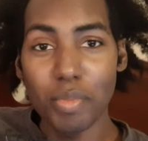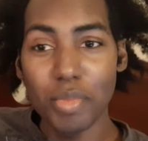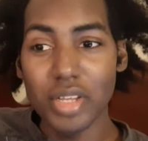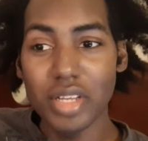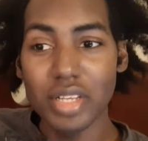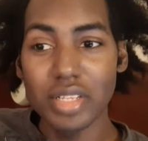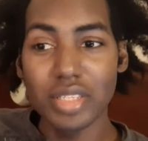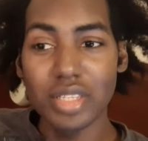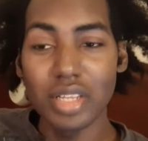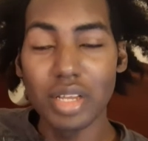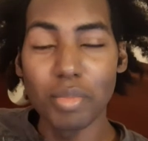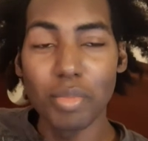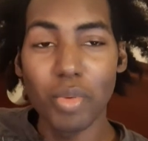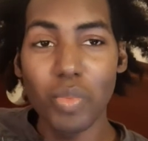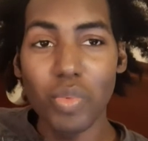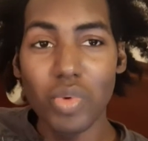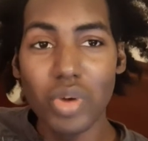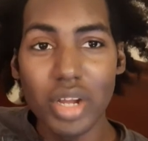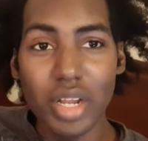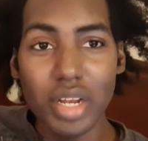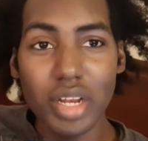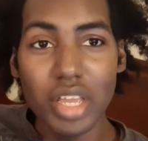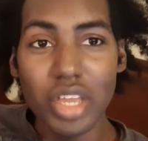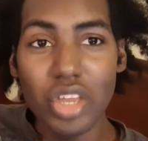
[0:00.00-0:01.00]
Because number
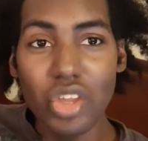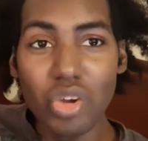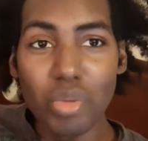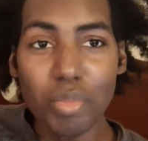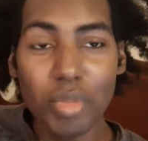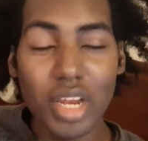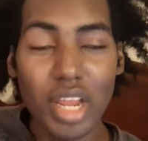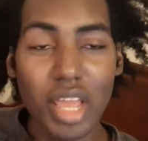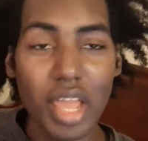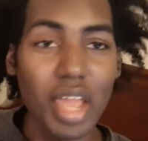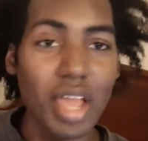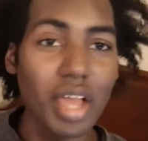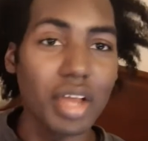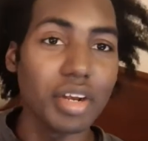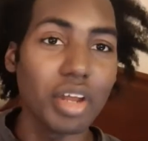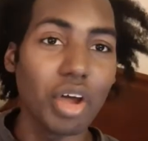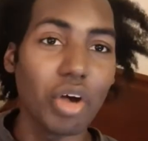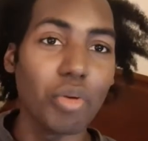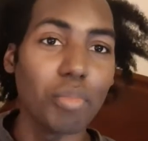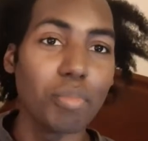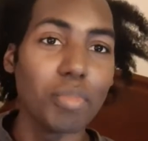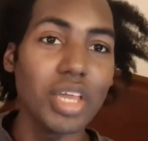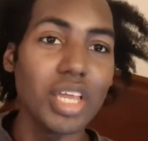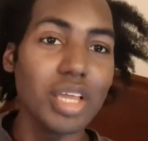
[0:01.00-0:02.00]
one, human hair
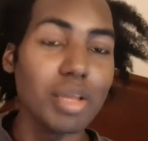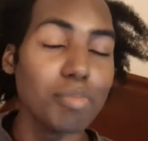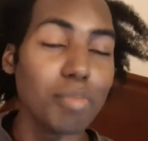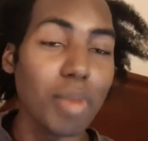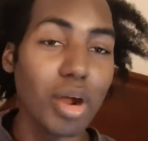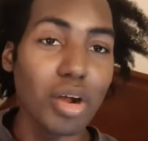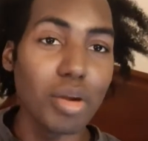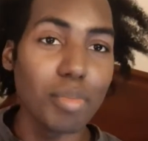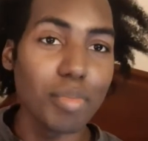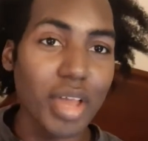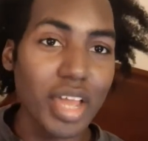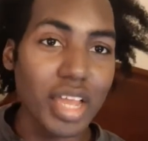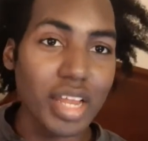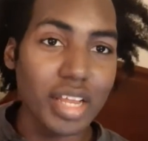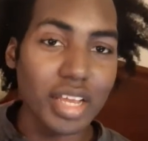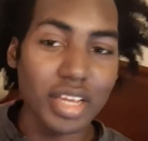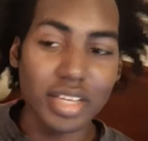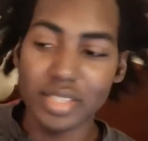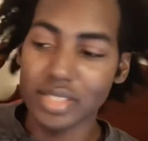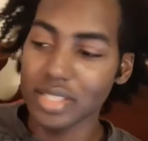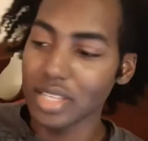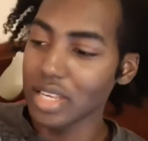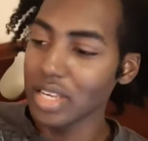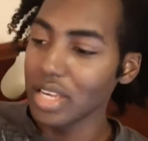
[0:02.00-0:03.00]
don't mean mermaid
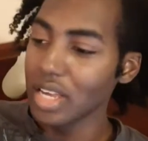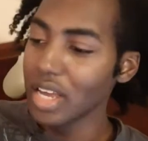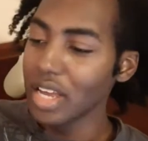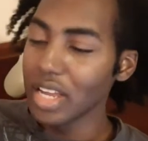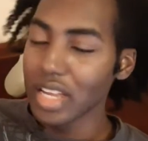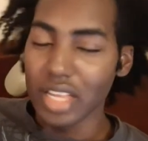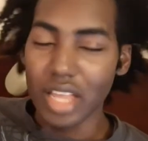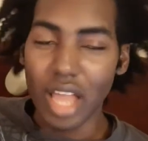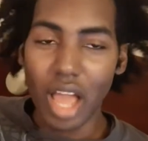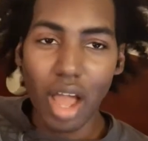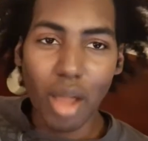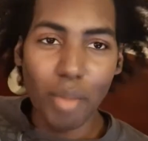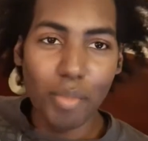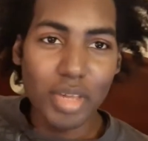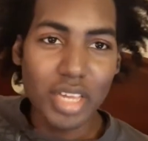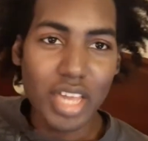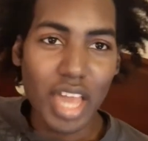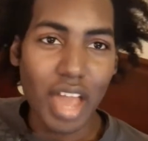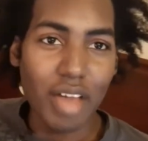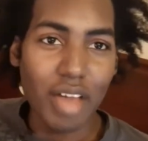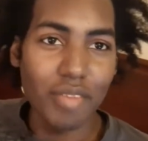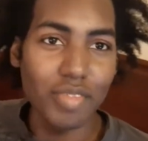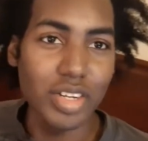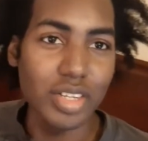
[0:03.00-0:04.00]
hair. See, y'all be
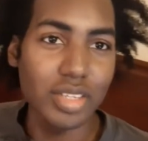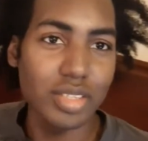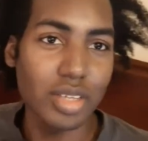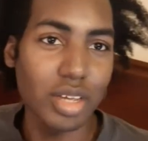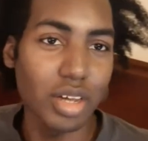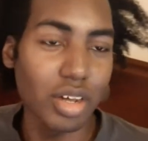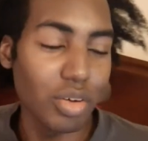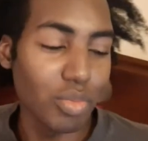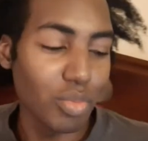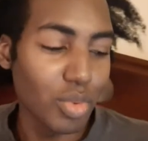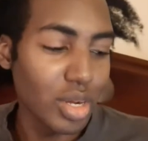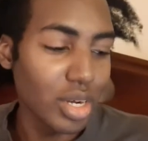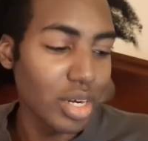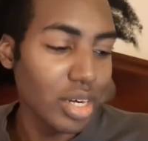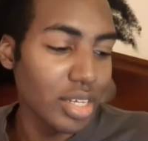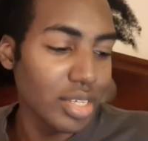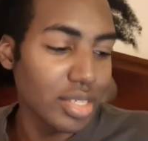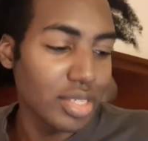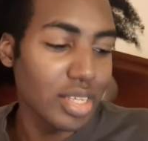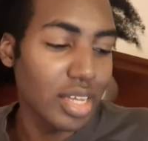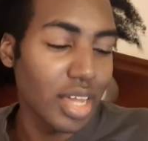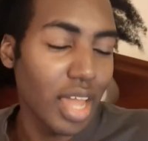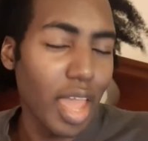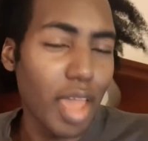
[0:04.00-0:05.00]
having this
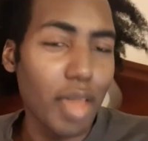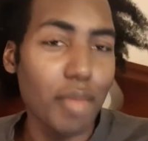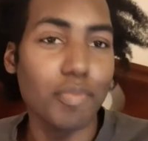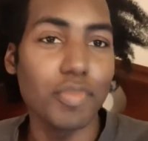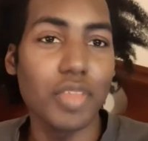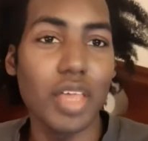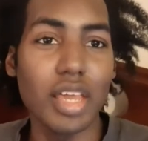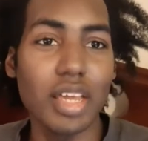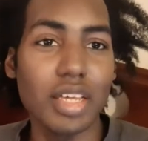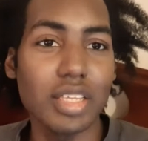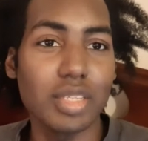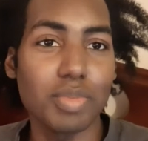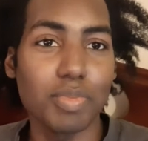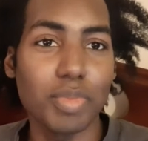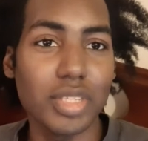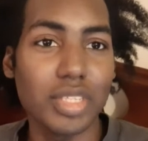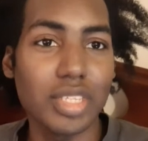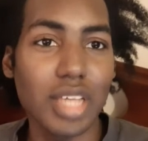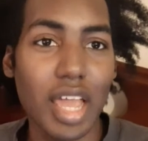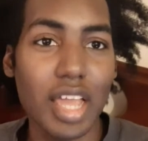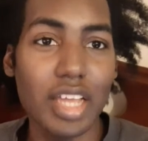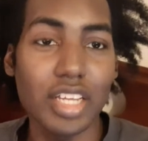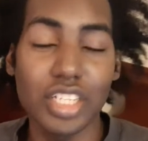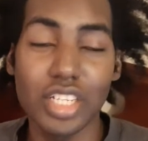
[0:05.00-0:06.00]
unrealistic
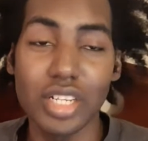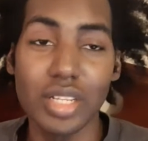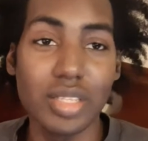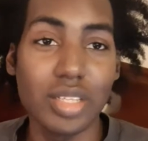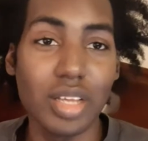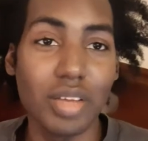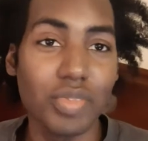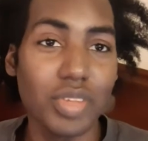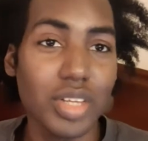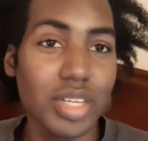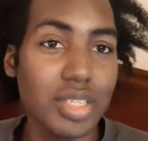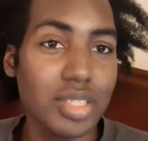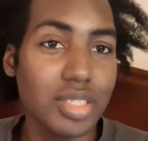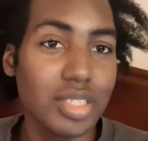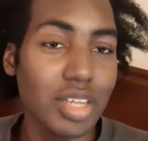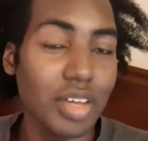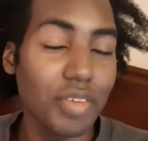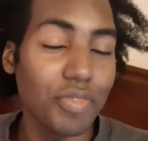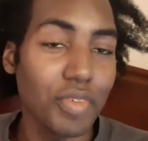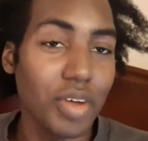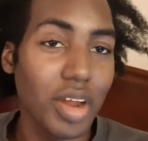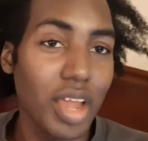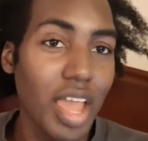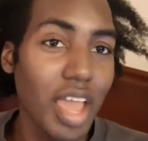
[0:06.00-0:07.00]
expectations of these
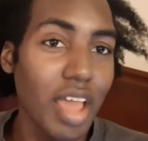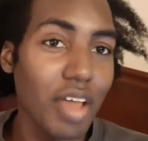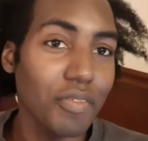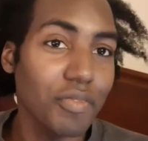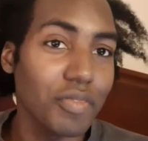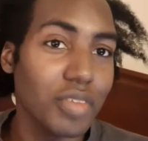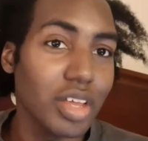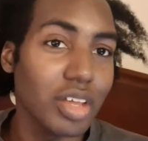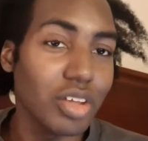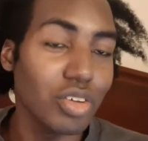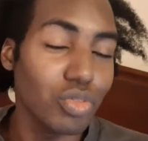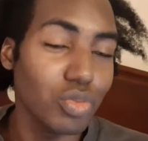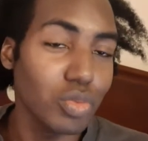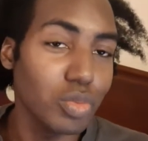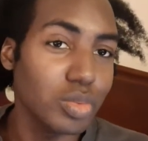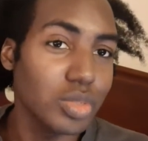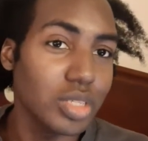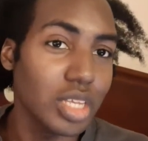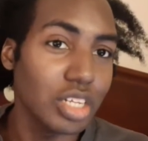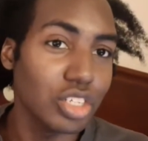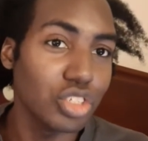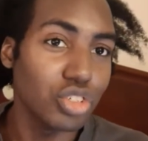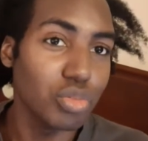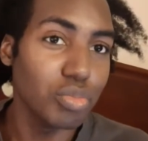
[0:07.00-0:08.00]
different ethnic groups
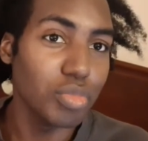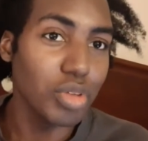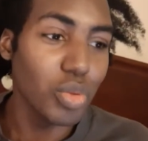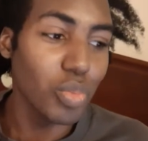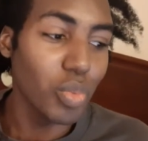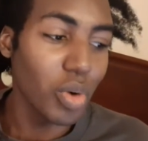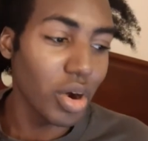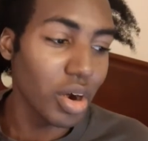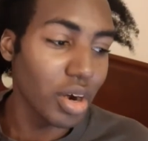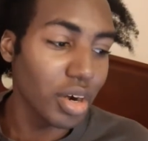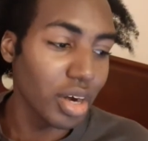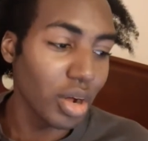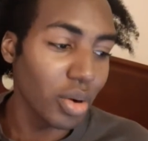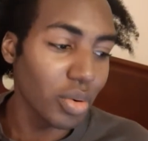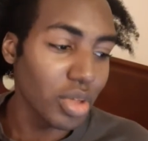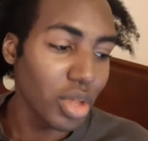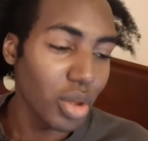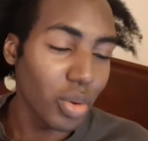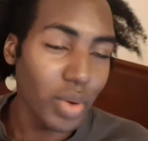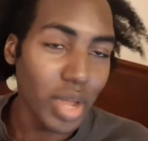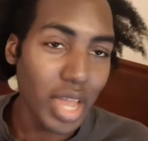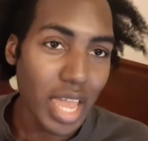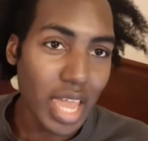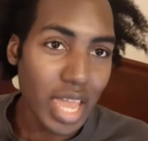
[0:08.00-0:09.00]
that you be wearing on
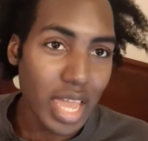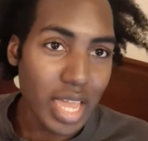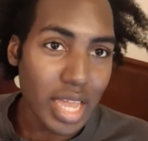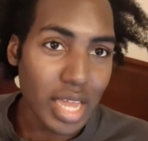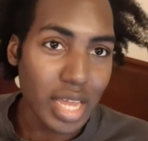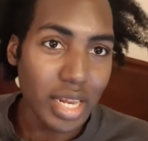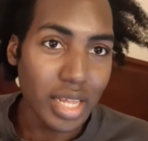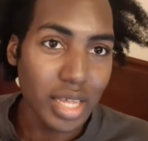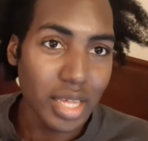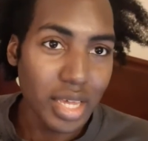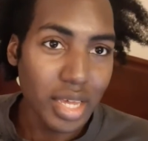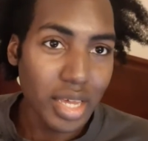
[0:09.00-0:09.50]
your head.